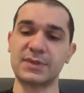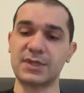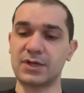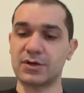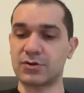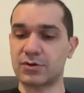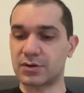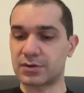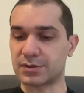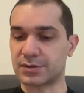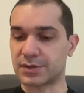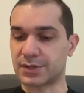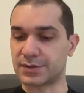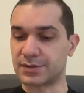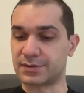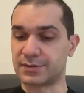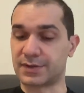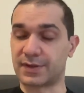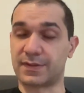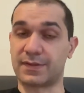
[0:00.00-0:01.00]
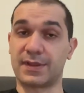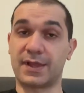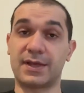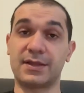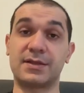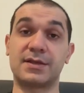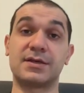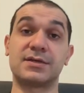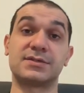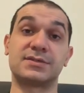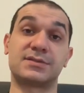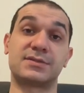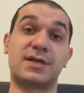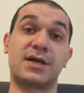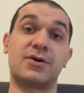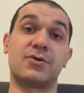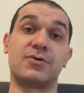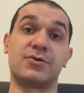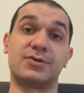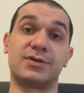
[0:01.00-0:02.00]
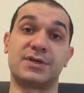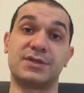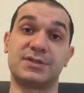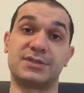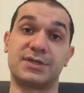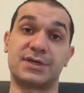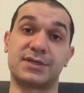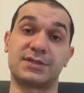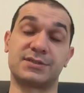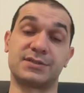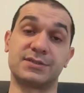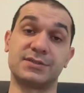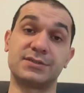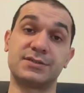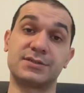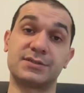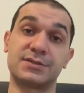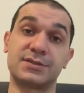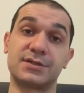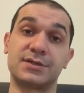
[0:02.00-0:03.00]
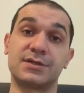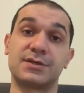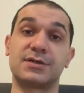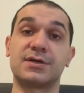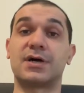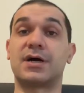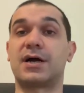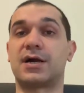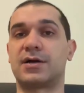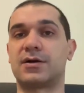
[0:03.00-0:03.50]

other than that, steroid injections are